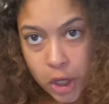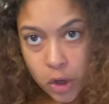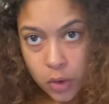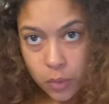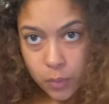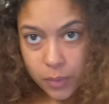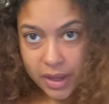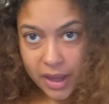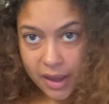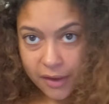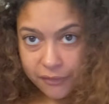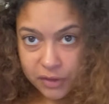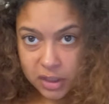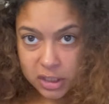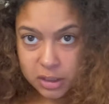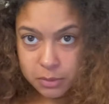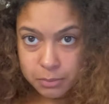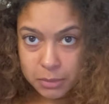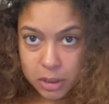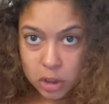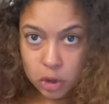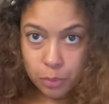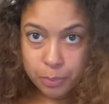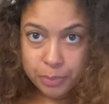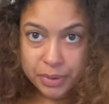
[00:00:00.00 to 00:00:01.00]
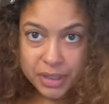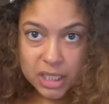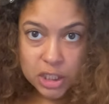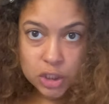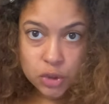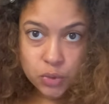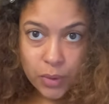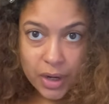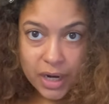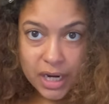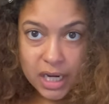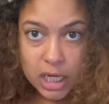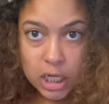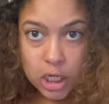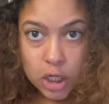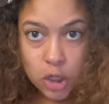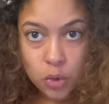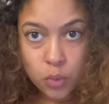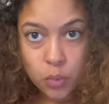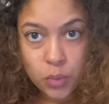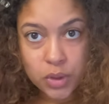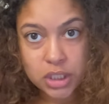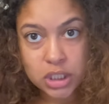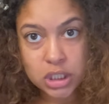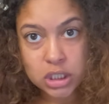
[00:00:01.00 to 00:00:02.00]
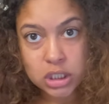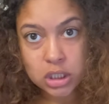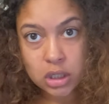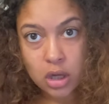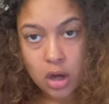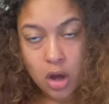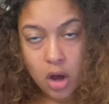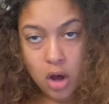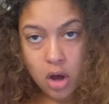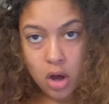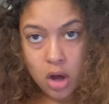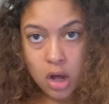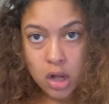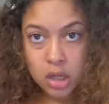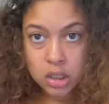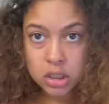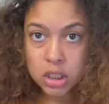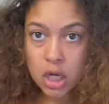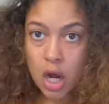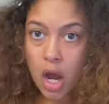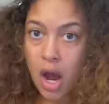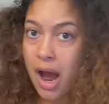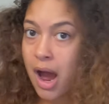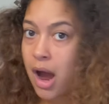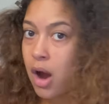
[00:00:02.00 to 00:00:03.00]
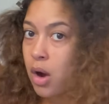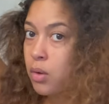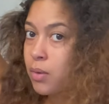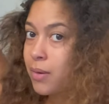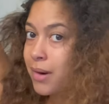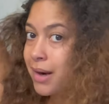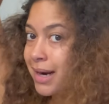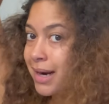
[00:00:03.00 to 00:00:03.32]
We have this middle piece right here, which is called our